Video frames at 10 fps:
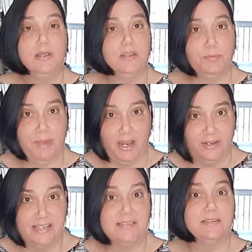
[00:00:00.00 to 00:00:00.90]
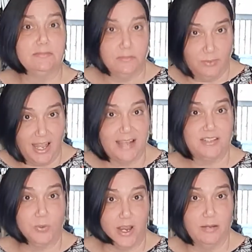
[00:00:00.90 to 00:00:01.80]
Your berries last
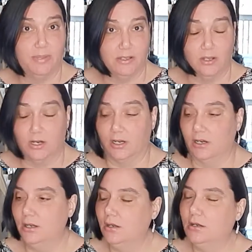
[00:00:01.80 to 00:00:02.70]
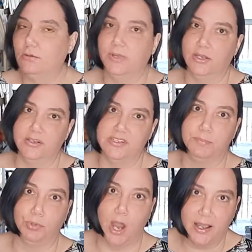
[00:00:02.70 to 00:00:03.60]
quite a bit longer. Oh my goodness,
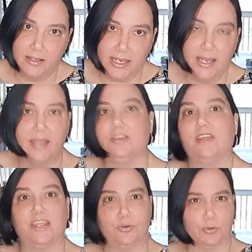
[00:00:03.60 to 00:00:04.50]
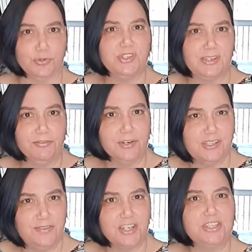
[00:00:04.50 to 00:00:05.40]
broccoli and your cruciferous
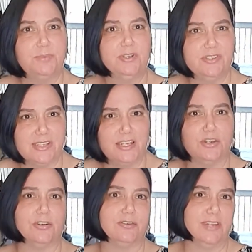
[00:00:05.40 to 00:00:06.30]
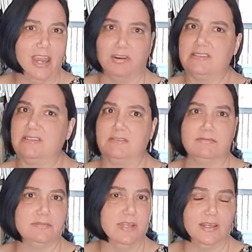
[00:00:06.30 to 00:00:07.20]
vegetables, like your carrots
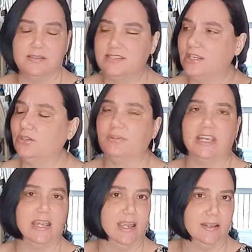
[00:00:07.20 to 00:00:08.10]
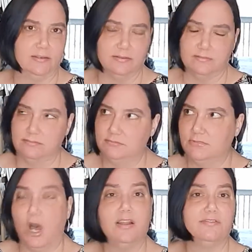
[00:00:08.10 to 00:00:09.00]
and celery and
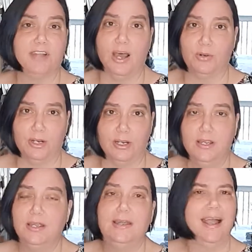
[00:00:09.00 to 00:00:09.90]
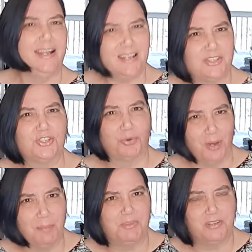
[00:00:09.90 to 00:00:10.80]
cauliflower. I need a
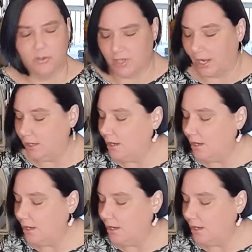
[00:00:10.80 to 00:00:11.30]
script, don't I?